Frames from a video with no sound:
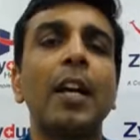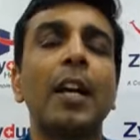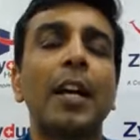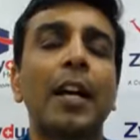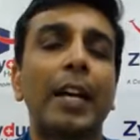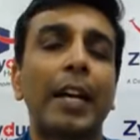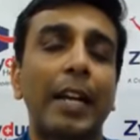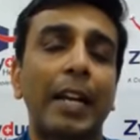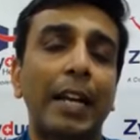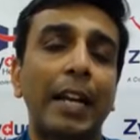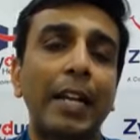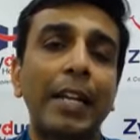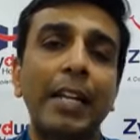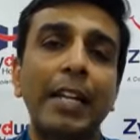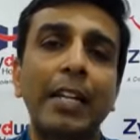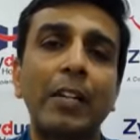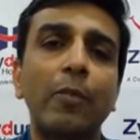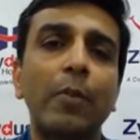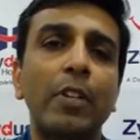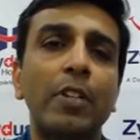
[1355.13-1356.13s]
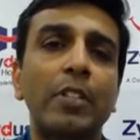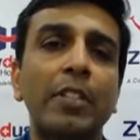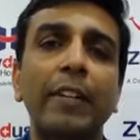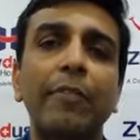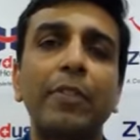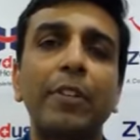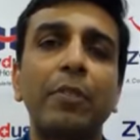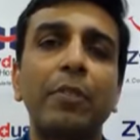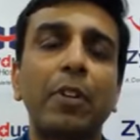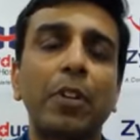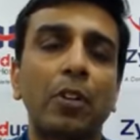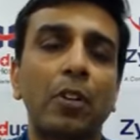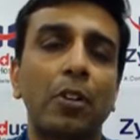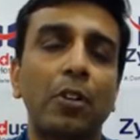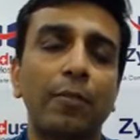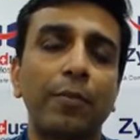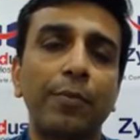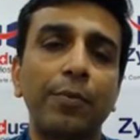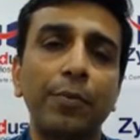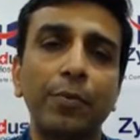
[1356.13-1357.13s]
And I request every one
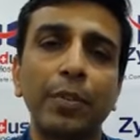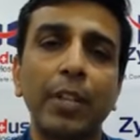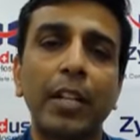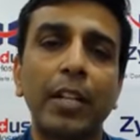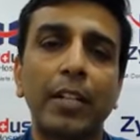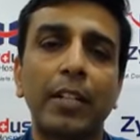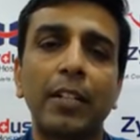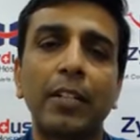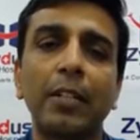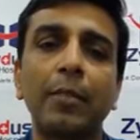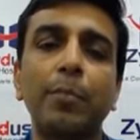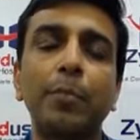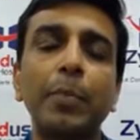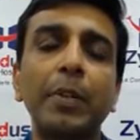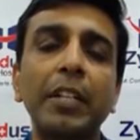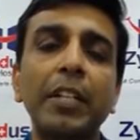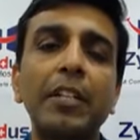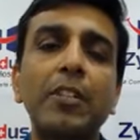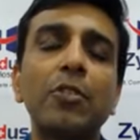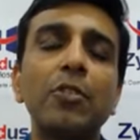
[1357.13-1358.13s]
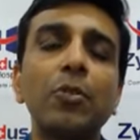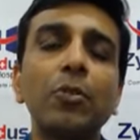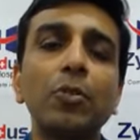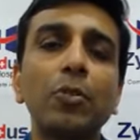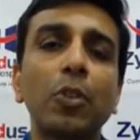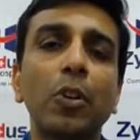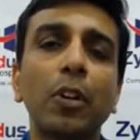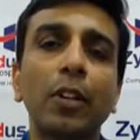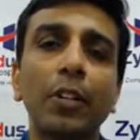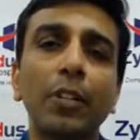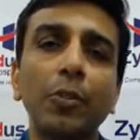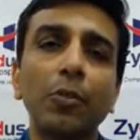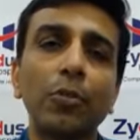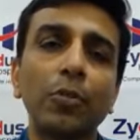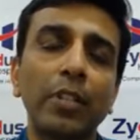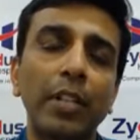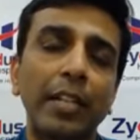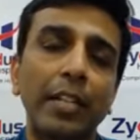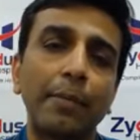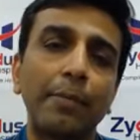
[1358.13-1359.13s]
of you that please do not
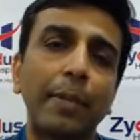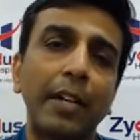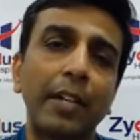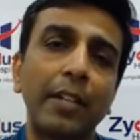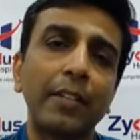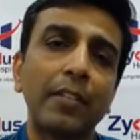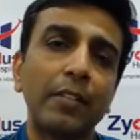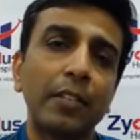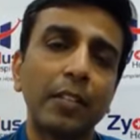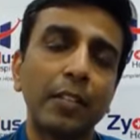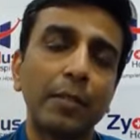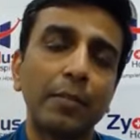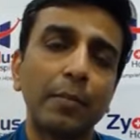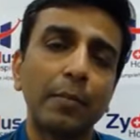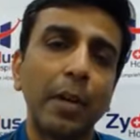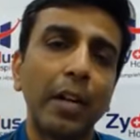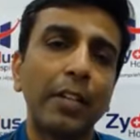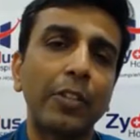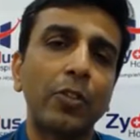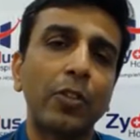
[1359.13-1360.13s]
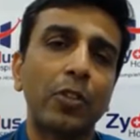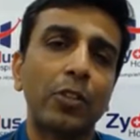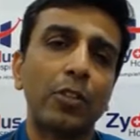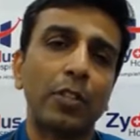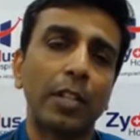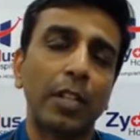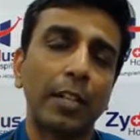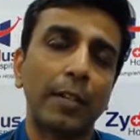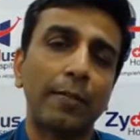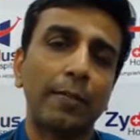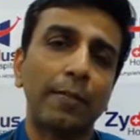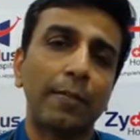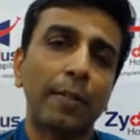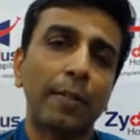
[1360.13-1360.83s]
use any medicine by yourself.